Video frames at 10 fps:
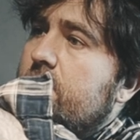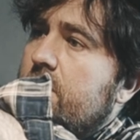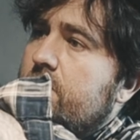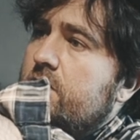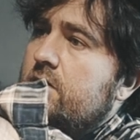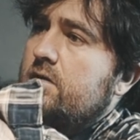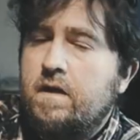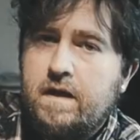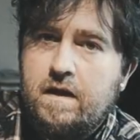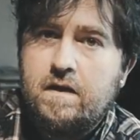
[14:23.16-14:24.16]
and ever.
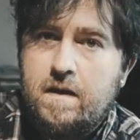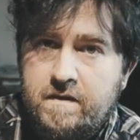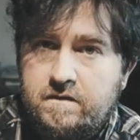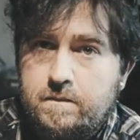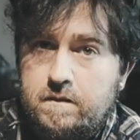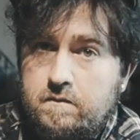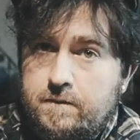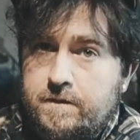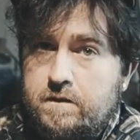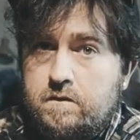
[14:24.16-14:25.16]
Again, not meant to be a
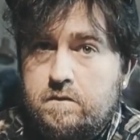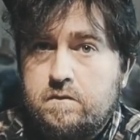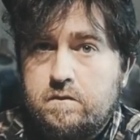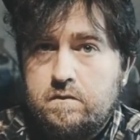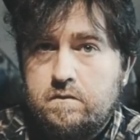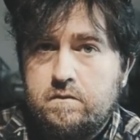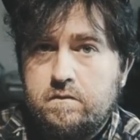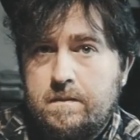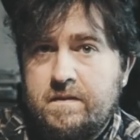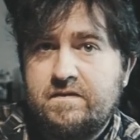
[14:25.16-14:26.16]
review.
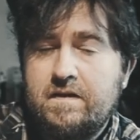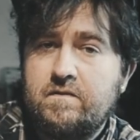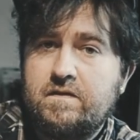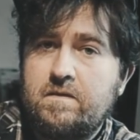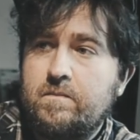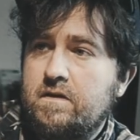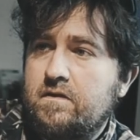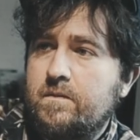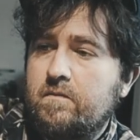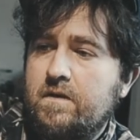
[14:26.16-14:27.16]
I'm at 17
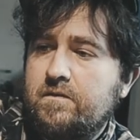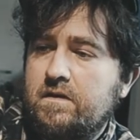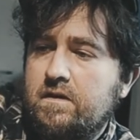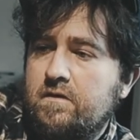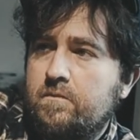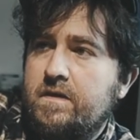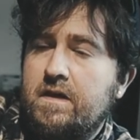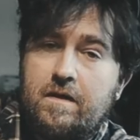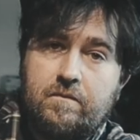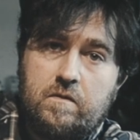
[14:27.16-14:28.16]
minutes. My wife's gonna kill me.
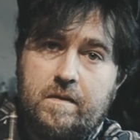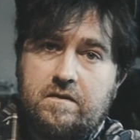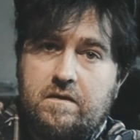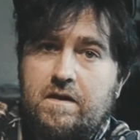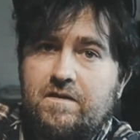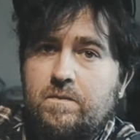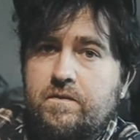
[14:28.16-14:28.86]
I have to go back to the hospital